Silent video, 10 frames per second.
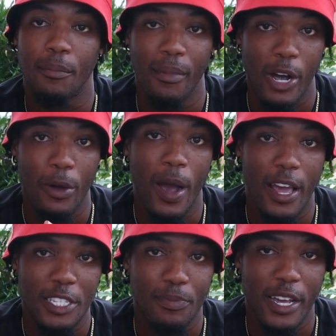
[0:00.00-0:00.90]
my
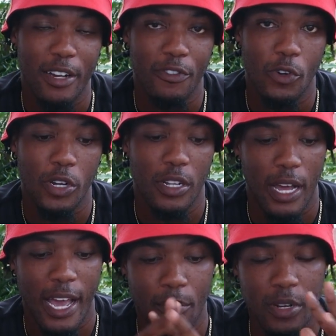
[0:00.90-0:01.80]
wireless microphone.
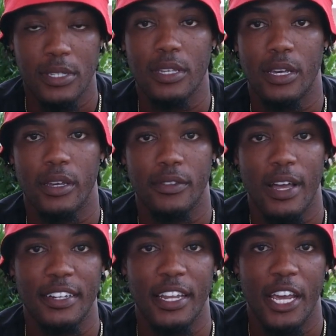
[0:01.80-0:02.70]
I must say
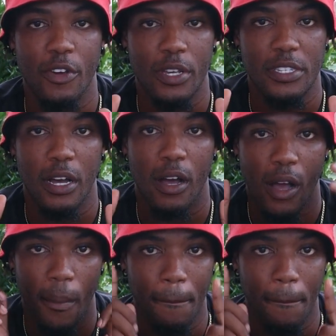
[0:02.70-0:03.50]
that there is a